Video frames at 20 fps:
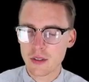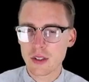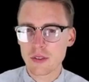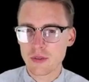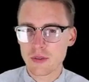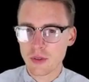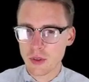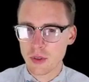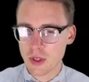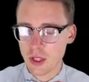
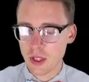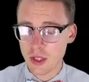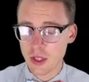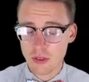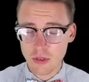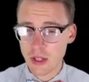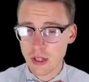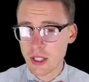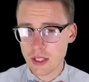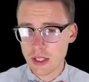for a
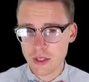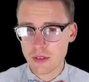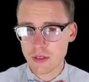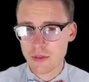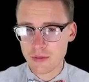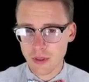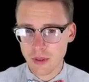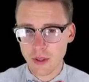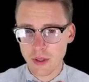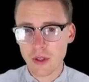regular
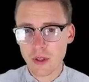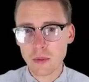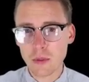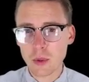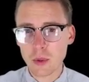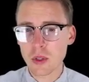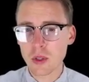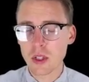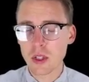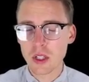
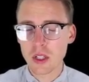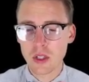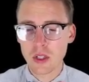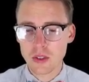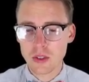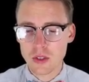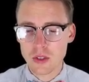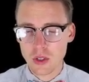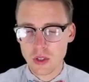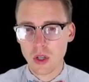variable,
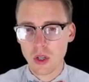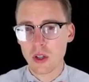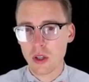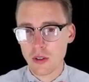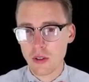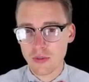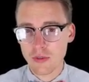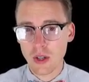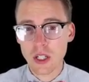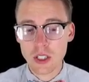to call a
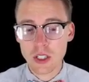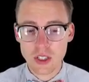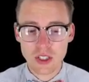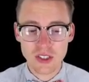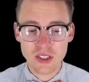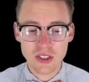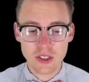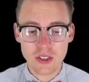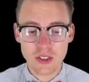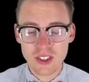
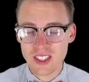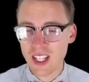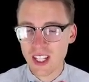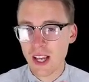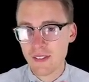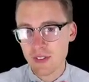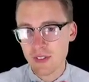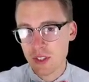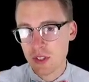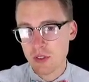function, you just
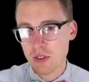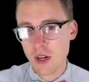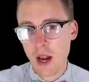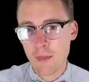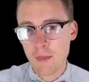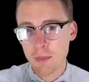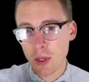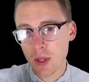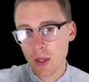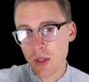have to
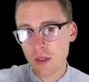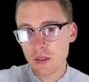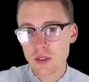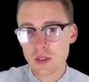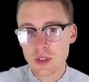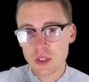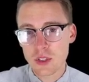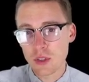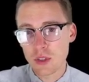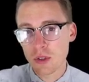strap on those
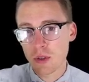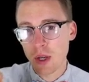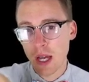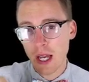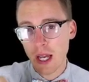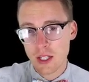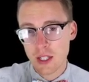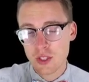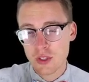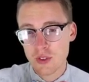two
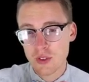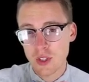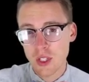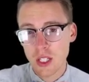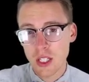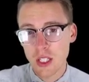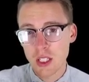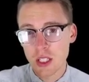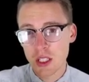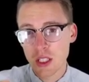
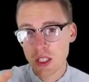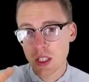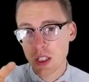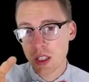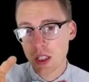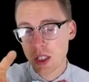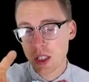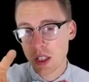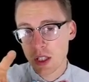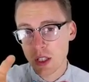extra
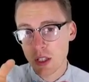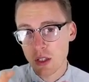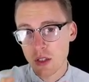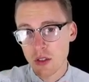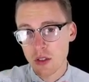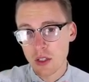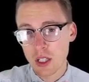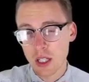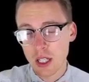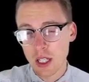
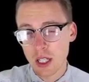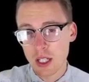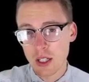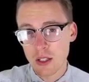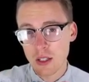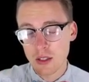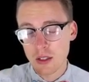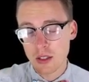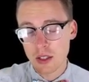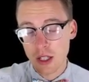little
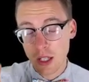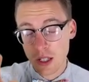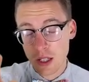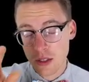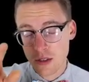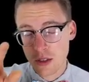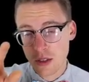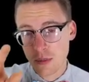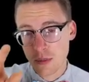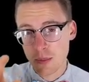
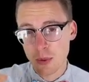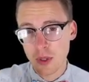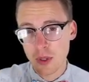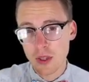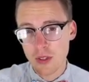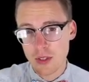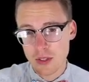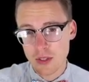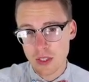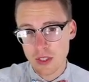the
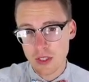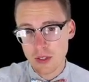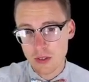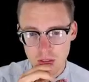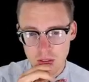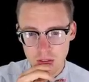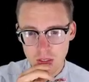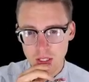parentheses.